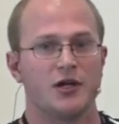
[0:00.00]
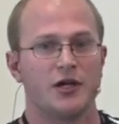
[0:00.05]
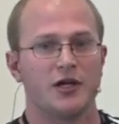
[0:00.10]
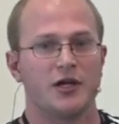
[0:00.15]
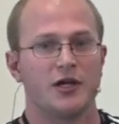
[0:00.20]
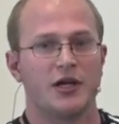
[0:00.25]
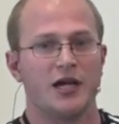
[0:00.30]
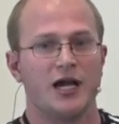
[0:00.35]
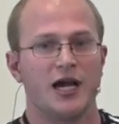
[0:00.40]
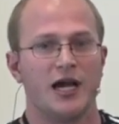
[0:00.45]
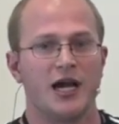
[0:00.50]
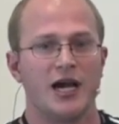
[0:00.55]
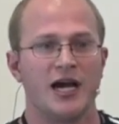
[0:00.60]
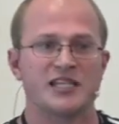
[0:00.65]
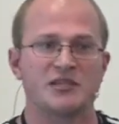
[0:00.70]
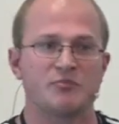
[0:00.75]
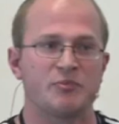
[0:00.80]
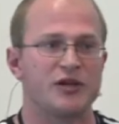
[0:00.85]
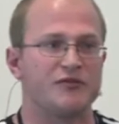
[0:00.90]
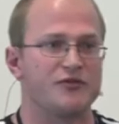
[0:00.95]
has
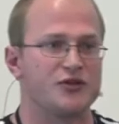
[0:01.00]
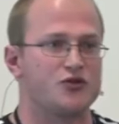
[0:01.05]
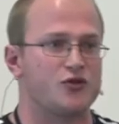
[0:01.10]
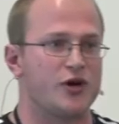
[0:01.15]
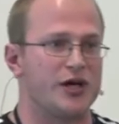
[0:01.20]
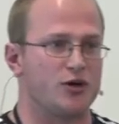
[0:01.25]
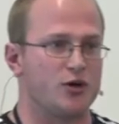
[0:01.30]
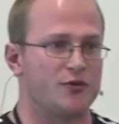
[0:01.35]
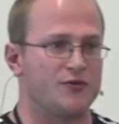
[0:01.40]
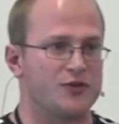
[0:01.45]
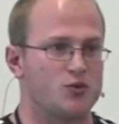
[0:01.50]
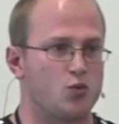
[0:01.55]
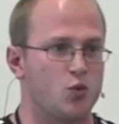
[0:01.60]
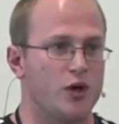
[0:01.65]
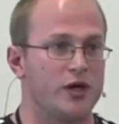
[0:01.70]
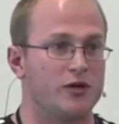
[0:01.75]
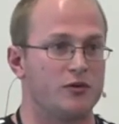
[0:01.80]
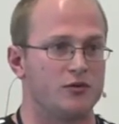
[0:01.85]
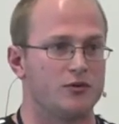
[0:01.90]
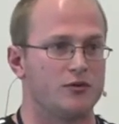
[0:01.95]
a bit of a trade off as
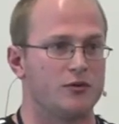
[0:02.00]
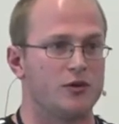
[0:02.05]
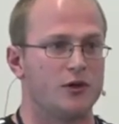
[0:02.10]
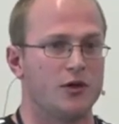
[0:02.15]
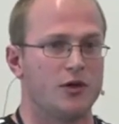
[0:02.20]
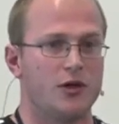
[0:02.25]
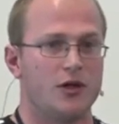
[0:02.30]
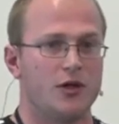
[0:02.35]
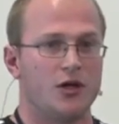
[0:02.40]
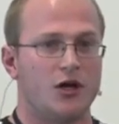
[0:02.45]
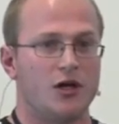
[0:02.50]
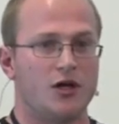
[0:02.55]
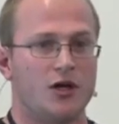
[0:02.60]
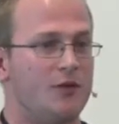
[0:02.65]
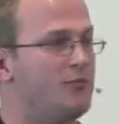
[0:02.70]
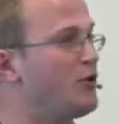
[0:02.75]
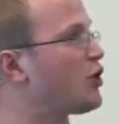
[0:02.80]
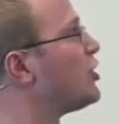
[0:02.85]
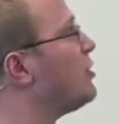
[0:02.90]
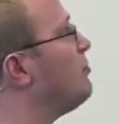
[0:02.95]
well. I,
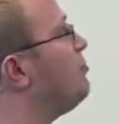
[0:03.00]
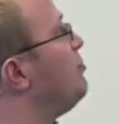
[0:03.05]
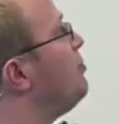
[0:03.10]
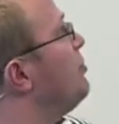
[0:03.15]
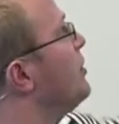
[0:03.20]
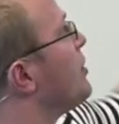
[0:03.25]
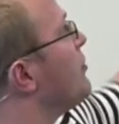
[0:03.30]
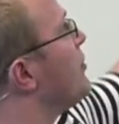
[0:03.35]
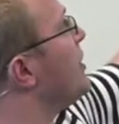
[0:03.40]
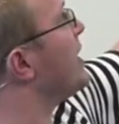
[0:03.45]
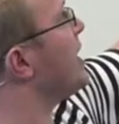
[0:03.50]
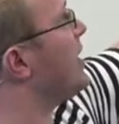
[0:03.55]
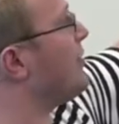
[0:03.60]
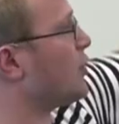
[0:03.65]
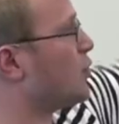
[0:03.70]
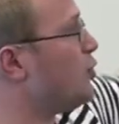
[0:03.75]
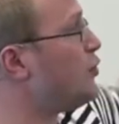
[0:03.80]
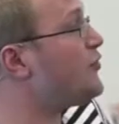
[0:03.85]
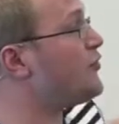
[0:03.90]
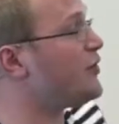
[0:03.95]
I'm not going to bother reading out
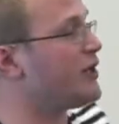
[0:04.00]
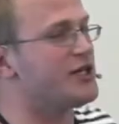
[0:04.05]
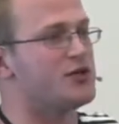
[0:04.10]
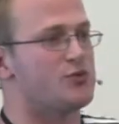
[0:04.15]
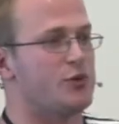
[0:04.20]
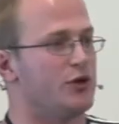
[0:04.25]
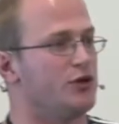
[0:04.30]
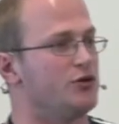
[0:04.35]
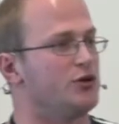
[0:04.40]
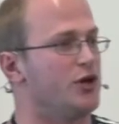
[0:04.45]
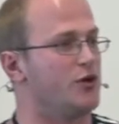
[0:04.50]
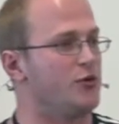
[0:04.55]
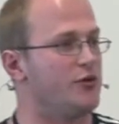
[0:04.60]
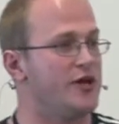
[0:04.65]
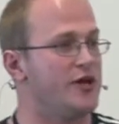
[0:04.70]
the good things, we all know